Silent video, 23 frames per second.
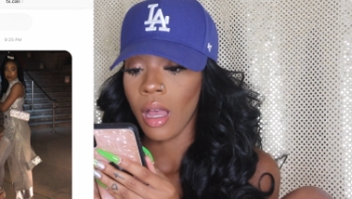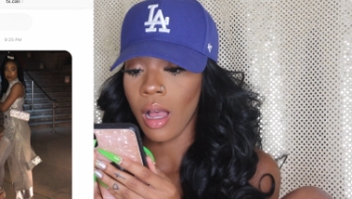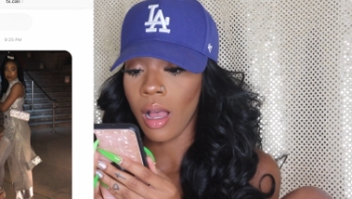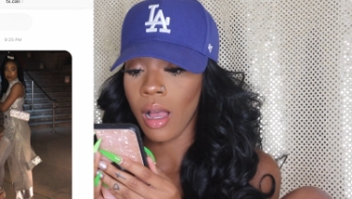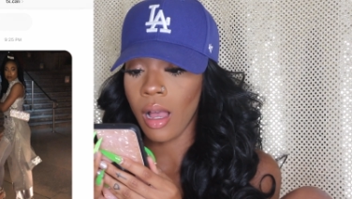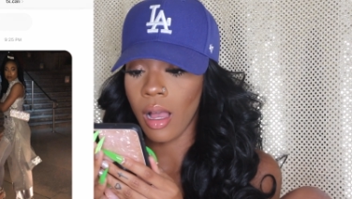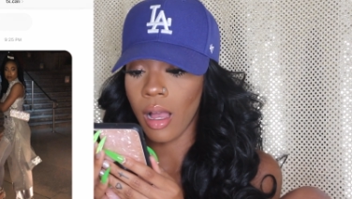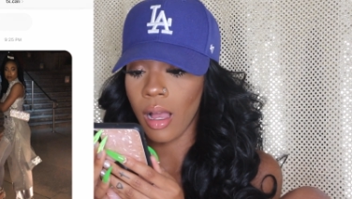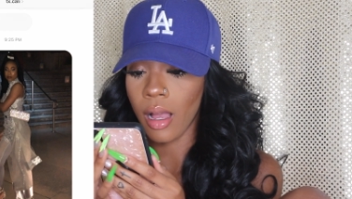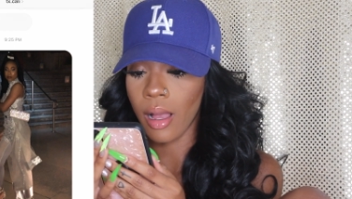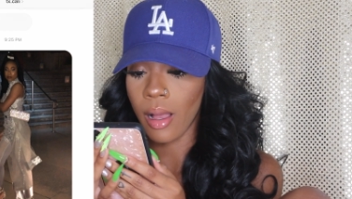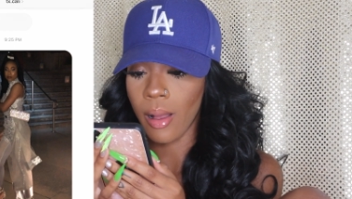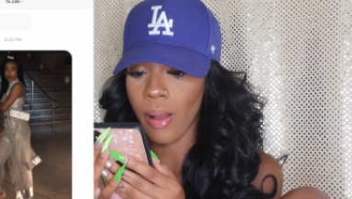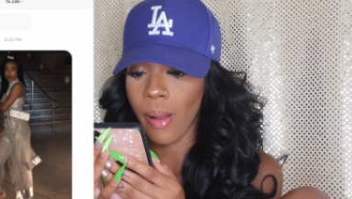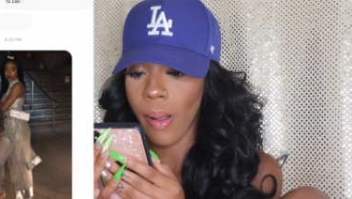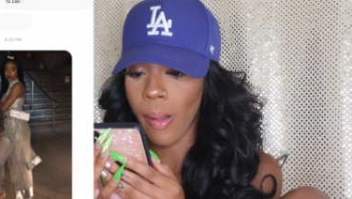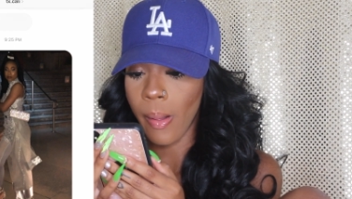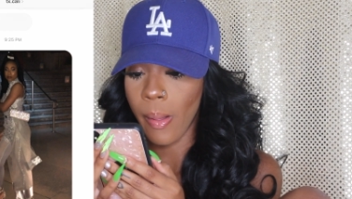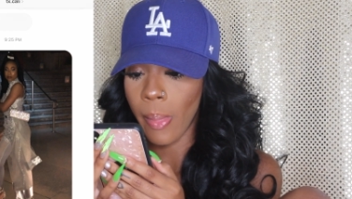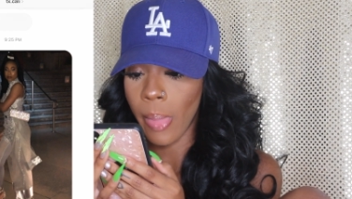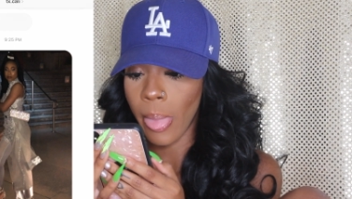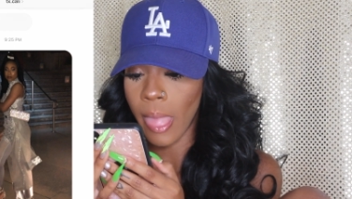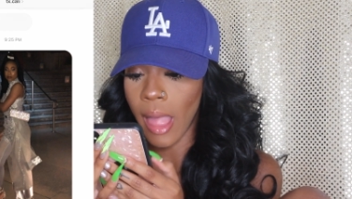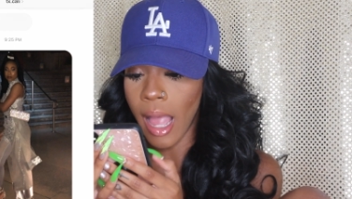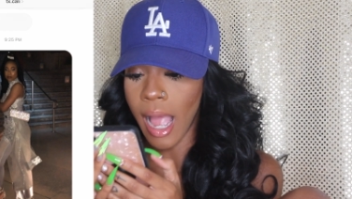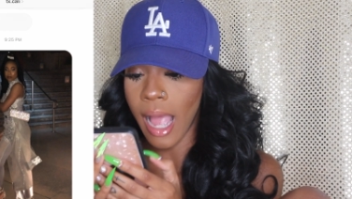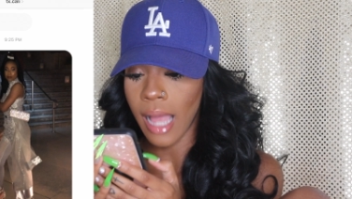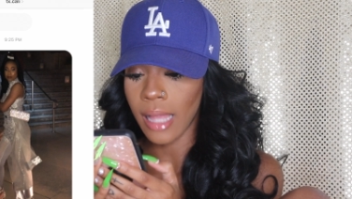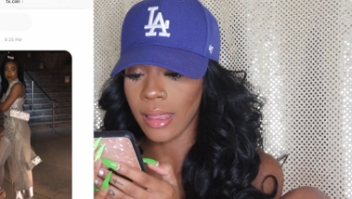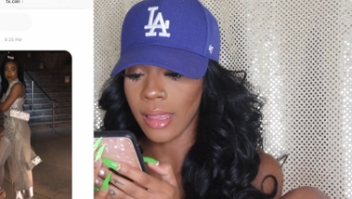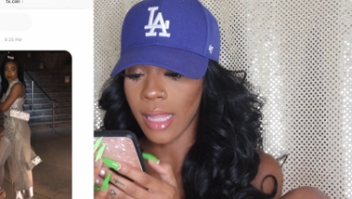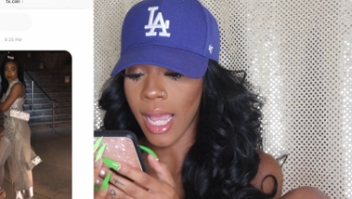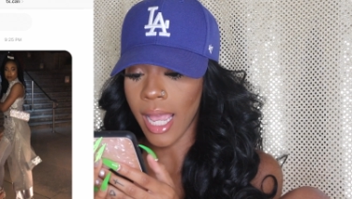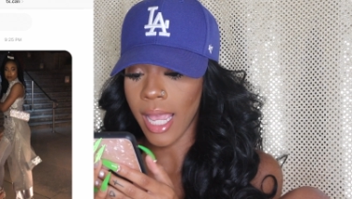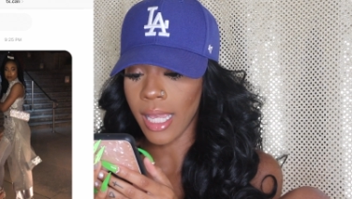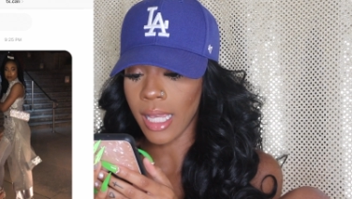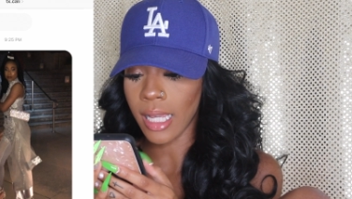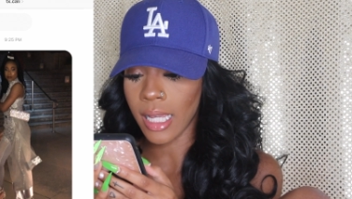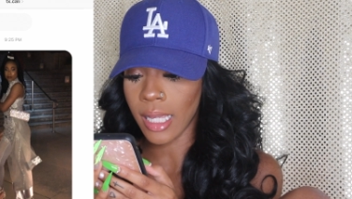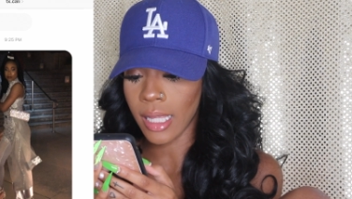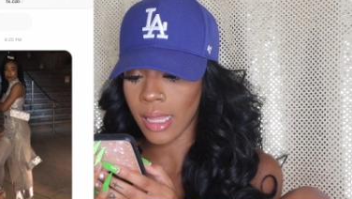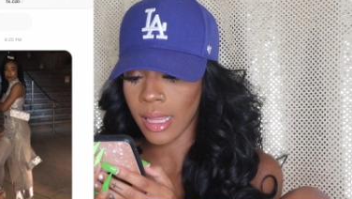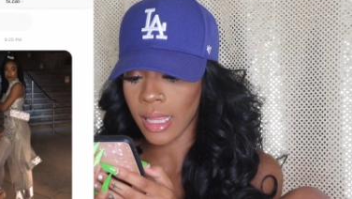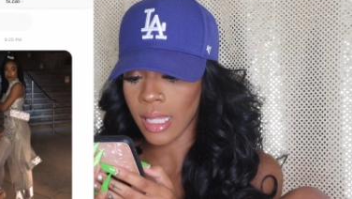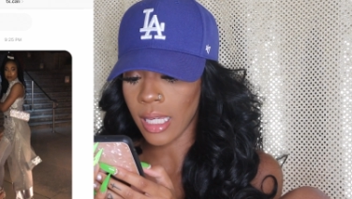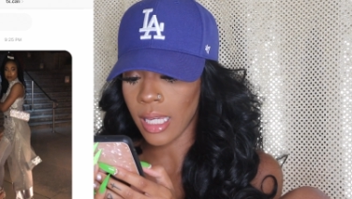Um, I like
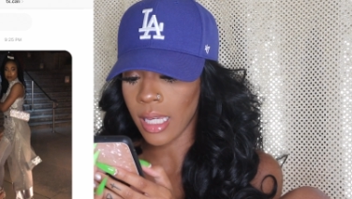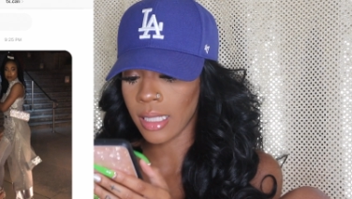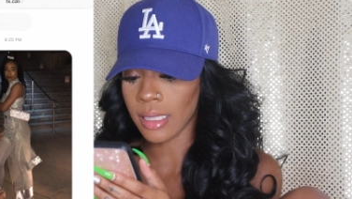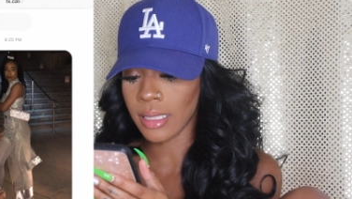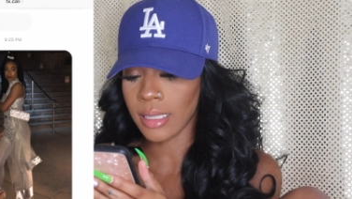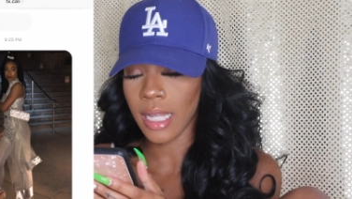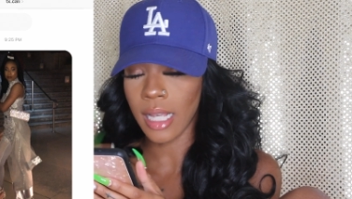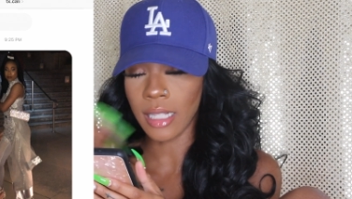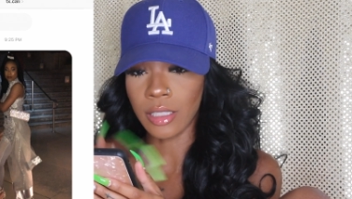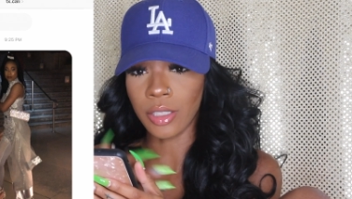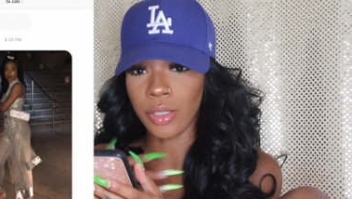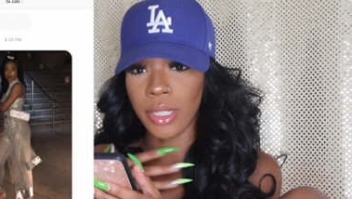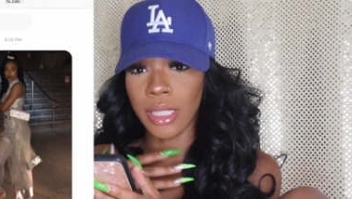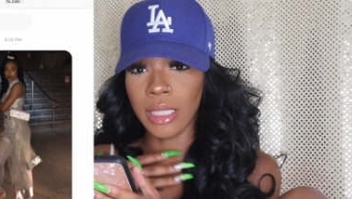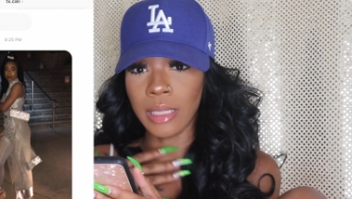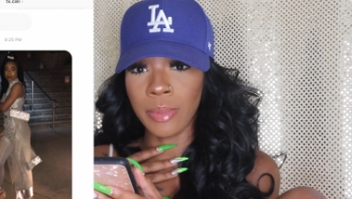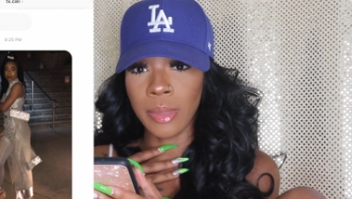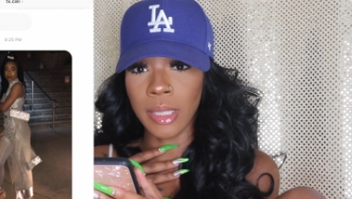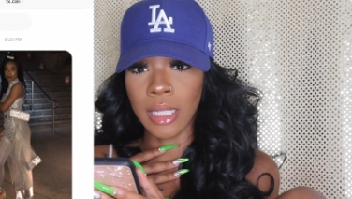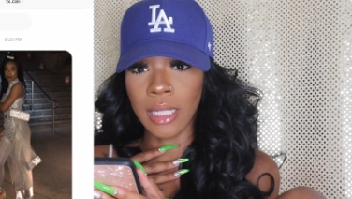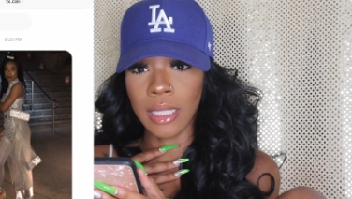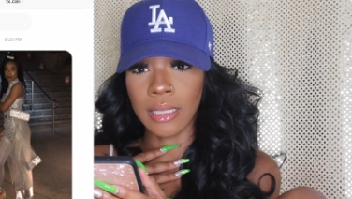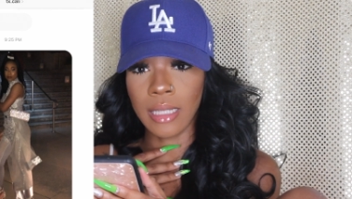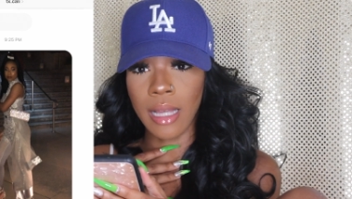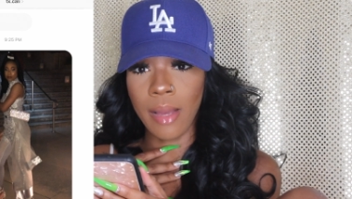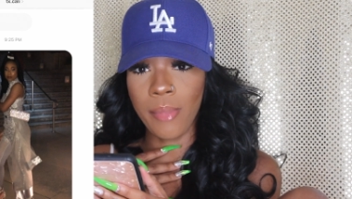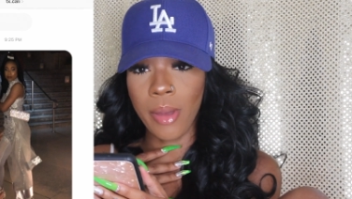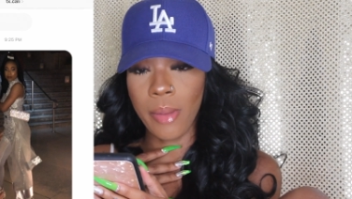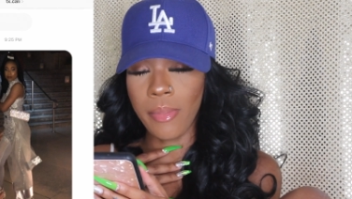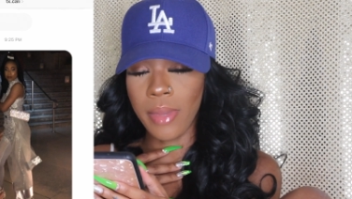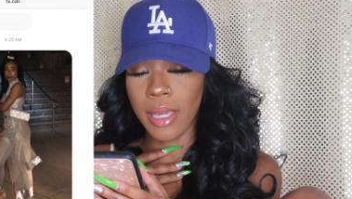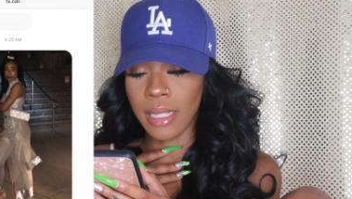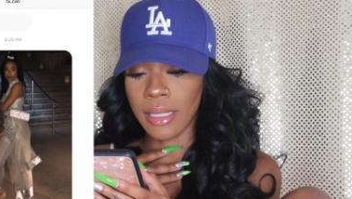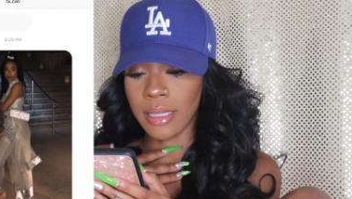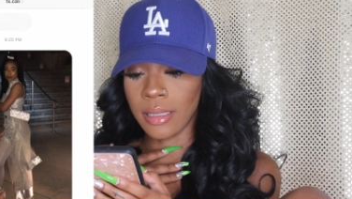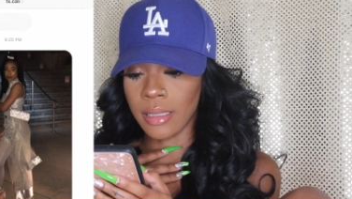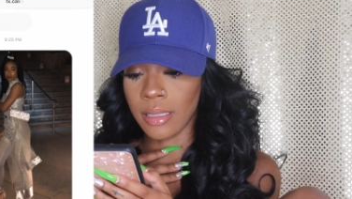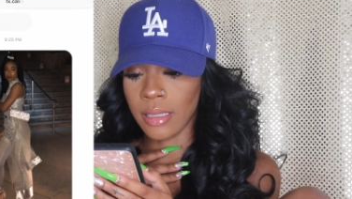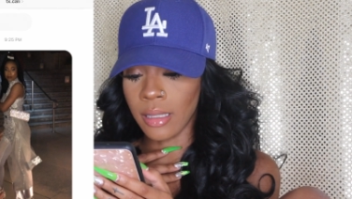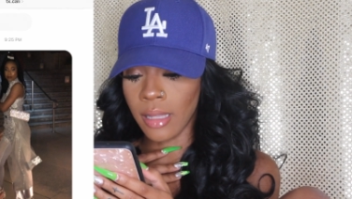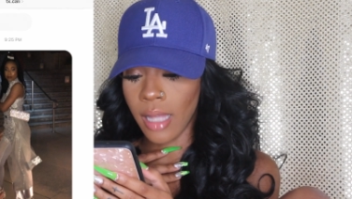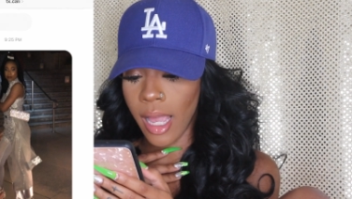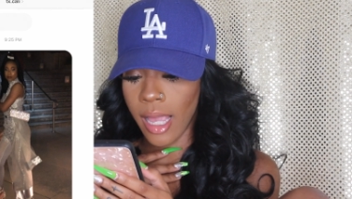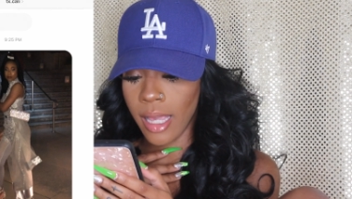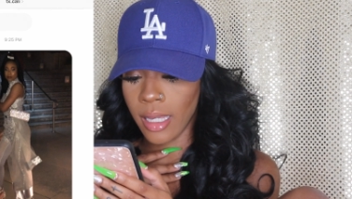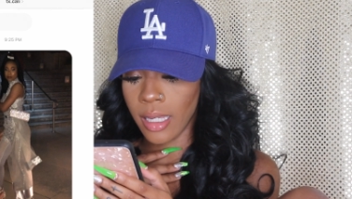the accessories because I'm a big
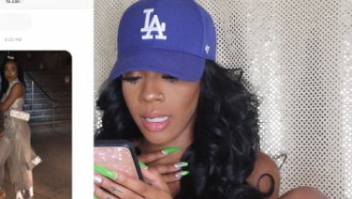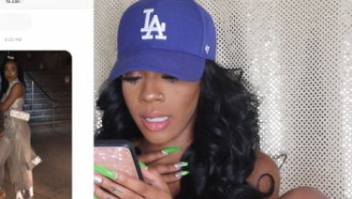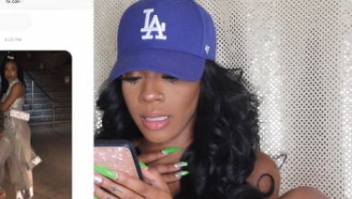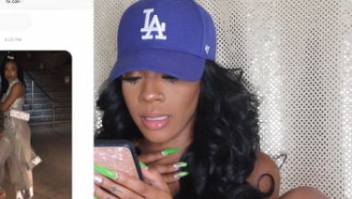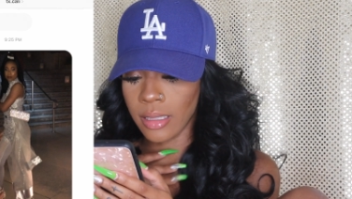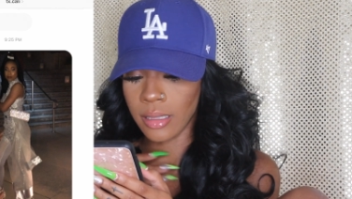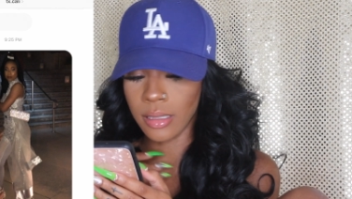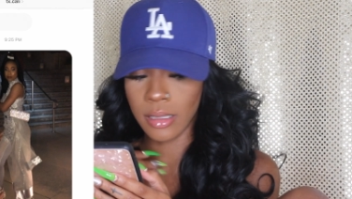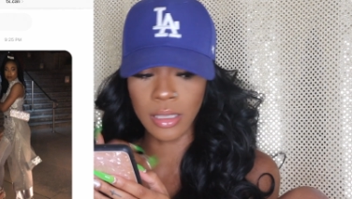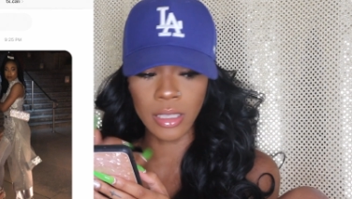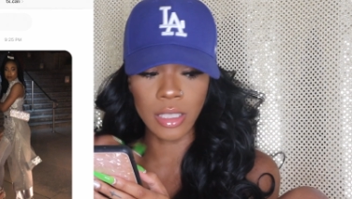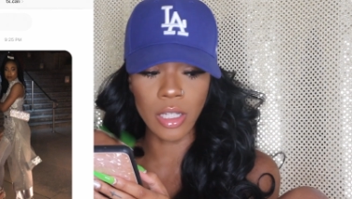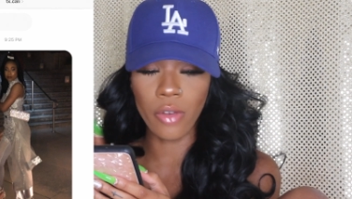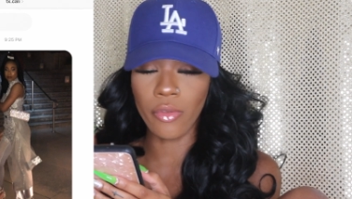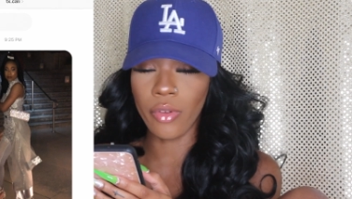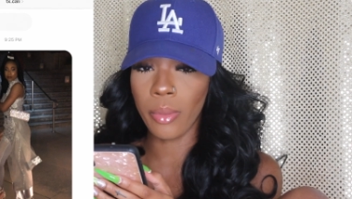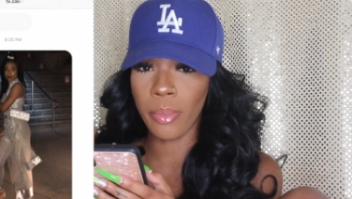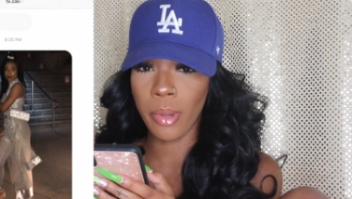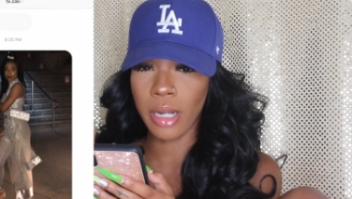like silver